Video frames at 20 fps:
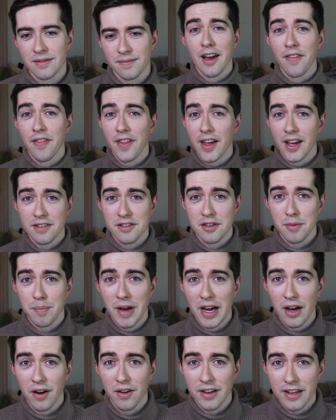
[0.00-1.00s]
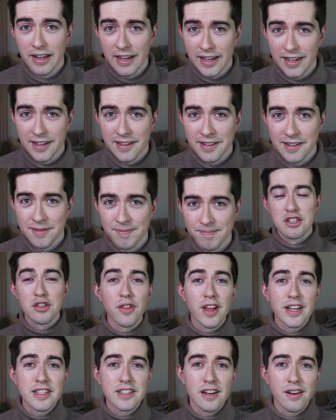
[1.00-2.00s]
And that's about it. So
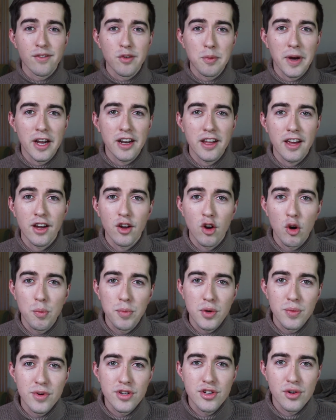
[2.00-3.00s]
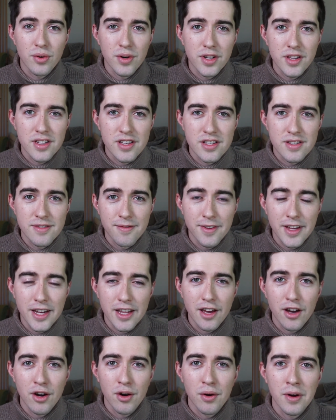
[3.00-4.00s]
that's it, everybody. I hope you enjoyed this
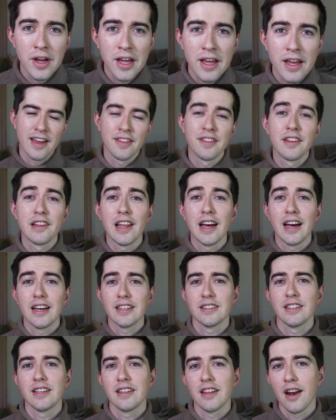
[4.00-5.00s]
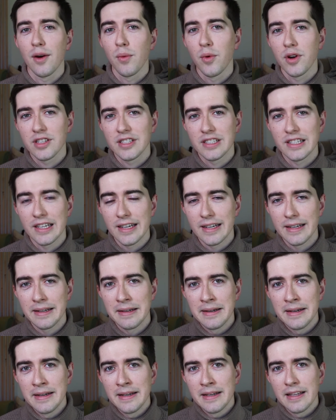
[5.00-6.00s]
video. And the last thing that I want to say
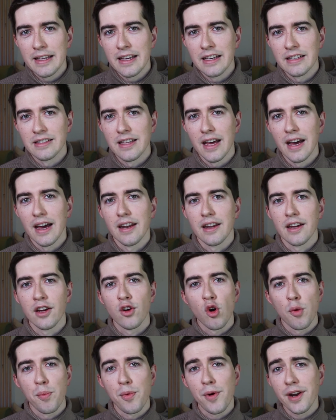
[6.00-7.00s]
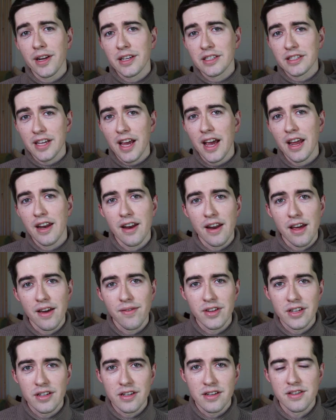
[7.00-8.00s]
is that incorporating
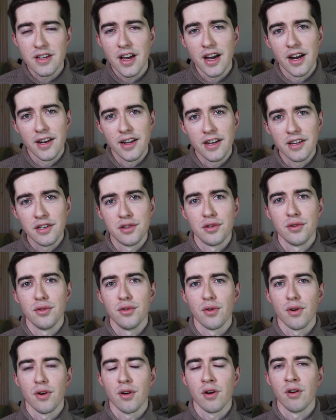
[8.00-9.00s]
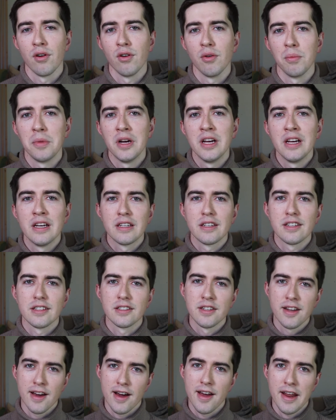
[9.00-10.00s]
Scandinavian design into your home does
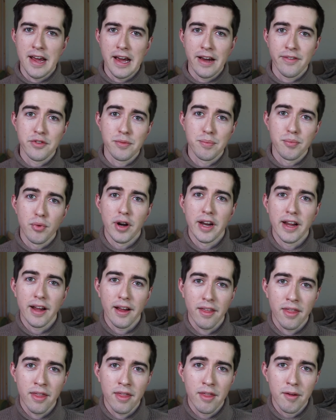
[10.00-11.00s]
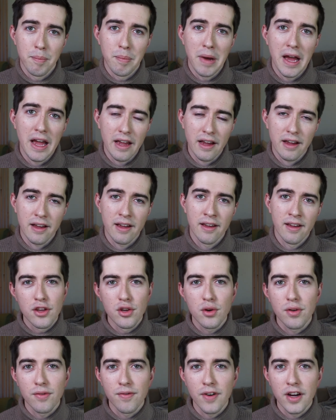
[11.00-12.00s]
not have to break the bank.
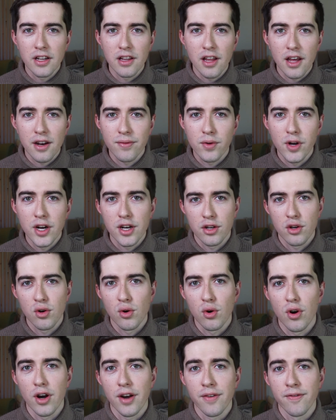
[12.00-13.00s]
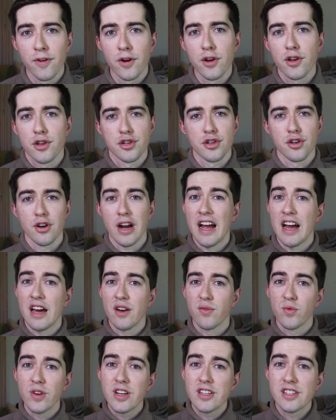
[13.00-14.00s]
You can find a lot of great decor and furniture
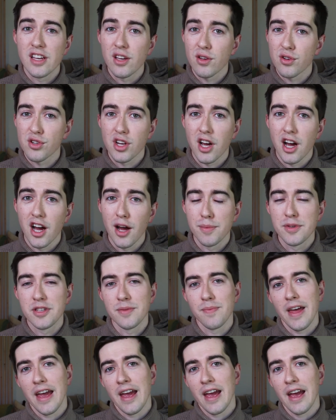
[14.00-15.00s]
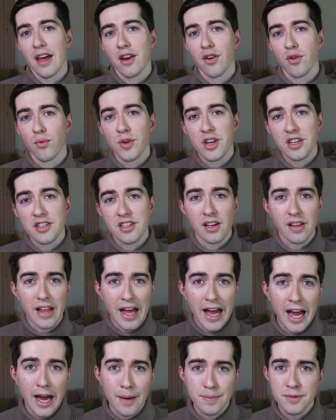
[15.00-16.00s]
at resale shops and resale
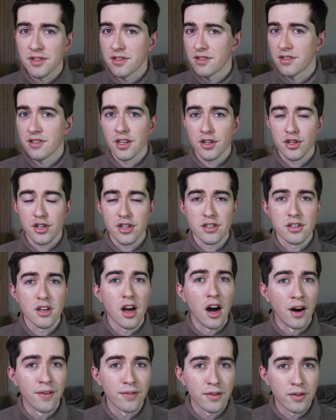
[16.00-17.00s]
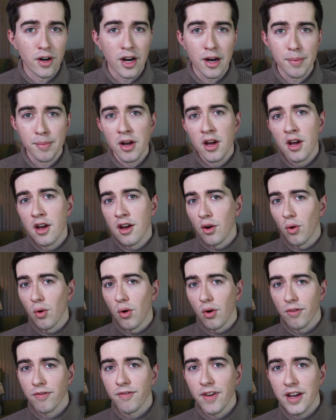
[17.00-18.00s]
apps such as OfferUp
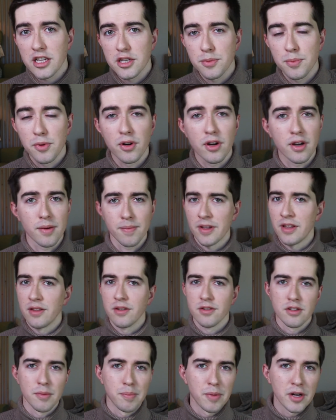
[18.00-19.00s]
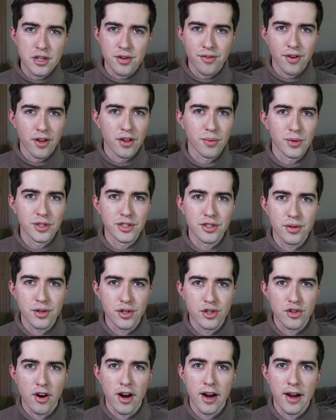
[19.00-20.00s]
or Facebook. And there's a bunch of other ones you could
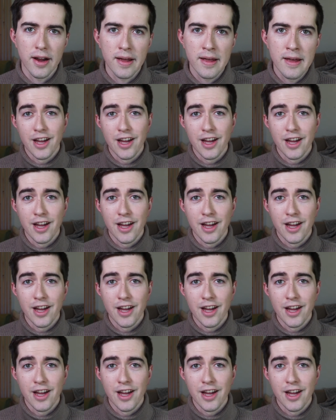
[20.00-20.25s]
try.